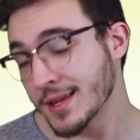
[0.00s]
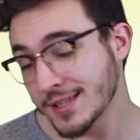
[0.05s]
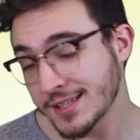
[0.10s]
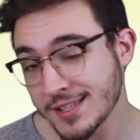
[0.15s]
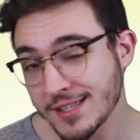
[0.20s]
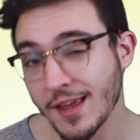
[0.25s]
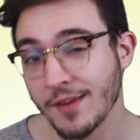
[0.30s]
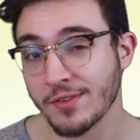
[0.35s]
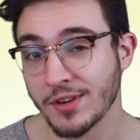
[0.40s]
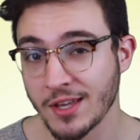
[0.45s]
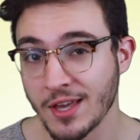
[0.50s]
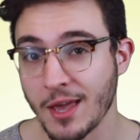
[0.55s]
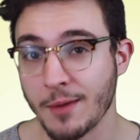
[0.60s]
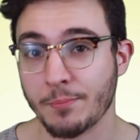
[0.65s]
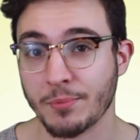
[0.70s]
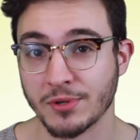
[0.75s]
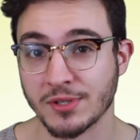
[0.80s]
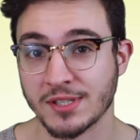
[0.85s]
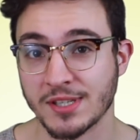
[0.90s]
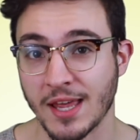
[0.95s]

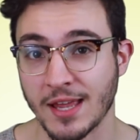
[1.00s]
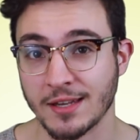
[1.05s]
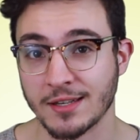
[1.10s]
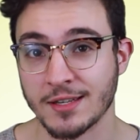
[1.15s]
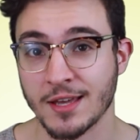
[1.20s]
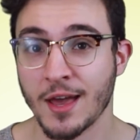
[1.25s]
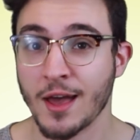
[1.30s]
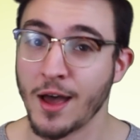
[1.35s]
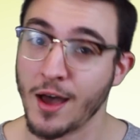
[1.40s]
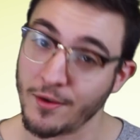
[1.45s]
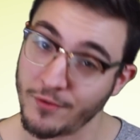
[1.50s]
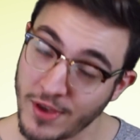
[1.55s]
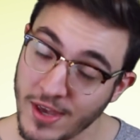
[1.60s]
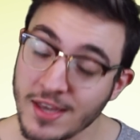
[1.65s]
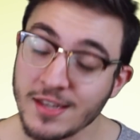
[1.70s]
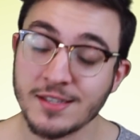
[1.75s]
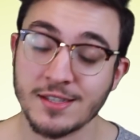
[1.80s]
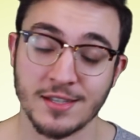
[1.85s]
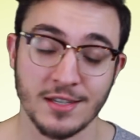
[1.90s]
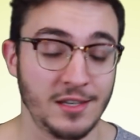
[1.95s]
78% of
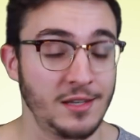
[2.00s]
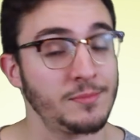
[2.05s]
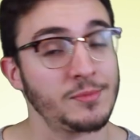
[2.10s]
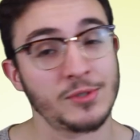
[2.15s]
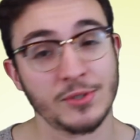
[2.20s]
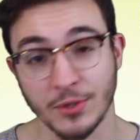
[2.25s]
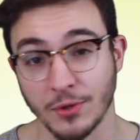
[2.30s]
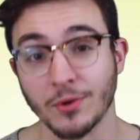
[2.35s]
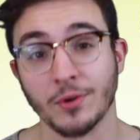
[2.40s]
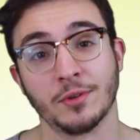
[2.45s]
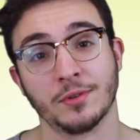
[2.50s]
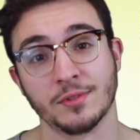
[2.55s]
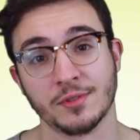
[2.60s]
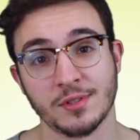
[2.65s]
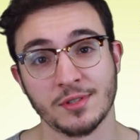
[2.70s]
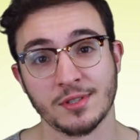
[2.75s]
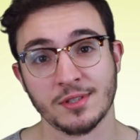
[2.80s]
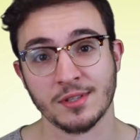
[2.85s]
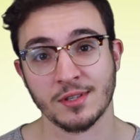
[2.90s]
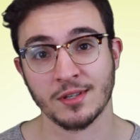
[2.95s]
his team's
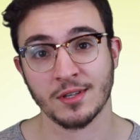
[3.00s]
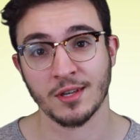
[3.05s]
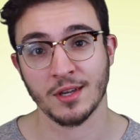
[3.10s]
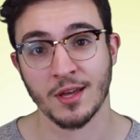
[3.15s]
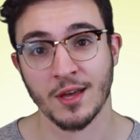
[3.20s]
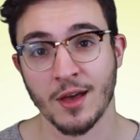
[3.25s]
goals.